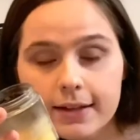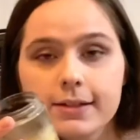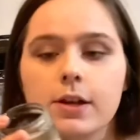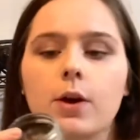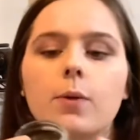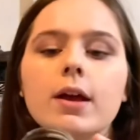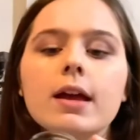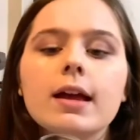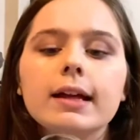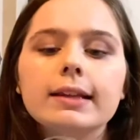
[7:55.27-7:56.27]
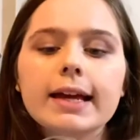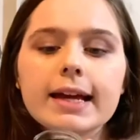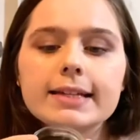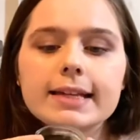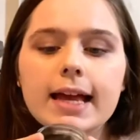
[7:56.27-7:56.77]
So like I
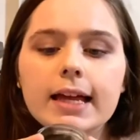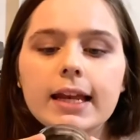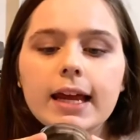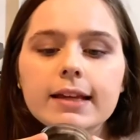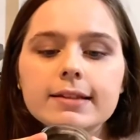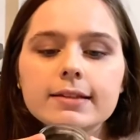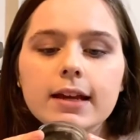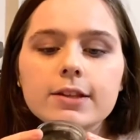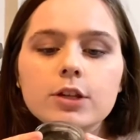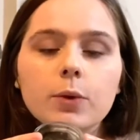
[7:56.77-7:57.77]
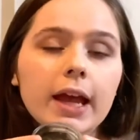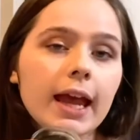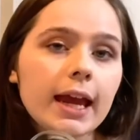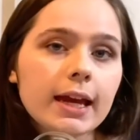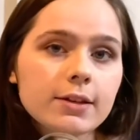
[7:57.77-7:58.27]
said, it's
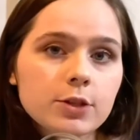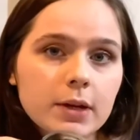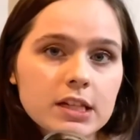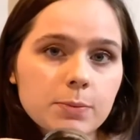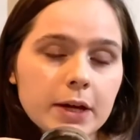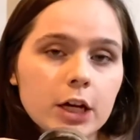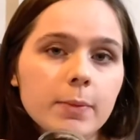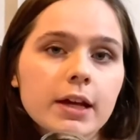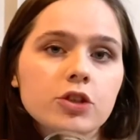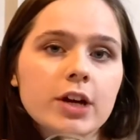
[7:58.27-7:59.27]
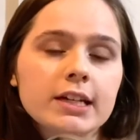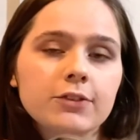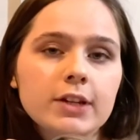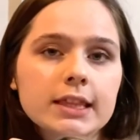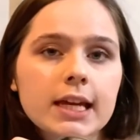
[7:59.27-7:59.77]
okay to experiment and try
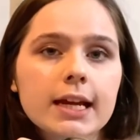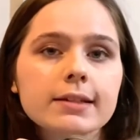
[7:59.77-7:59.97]
different things. I